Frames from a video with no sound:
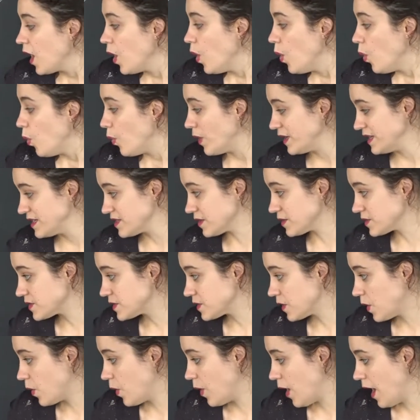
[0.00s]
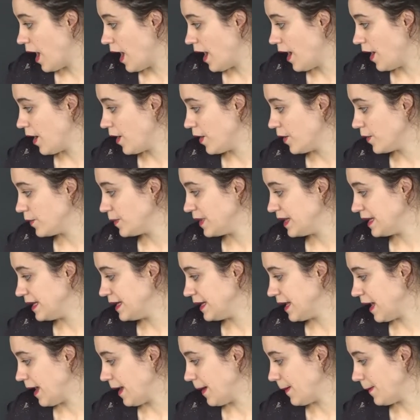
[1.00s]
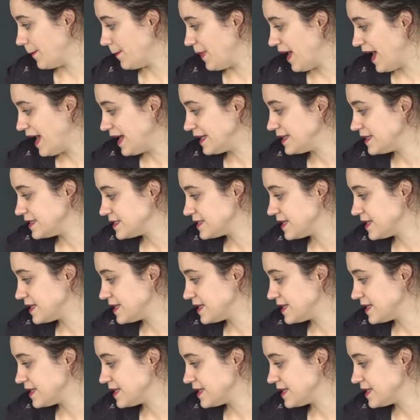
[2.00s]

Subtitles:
What is also really bad is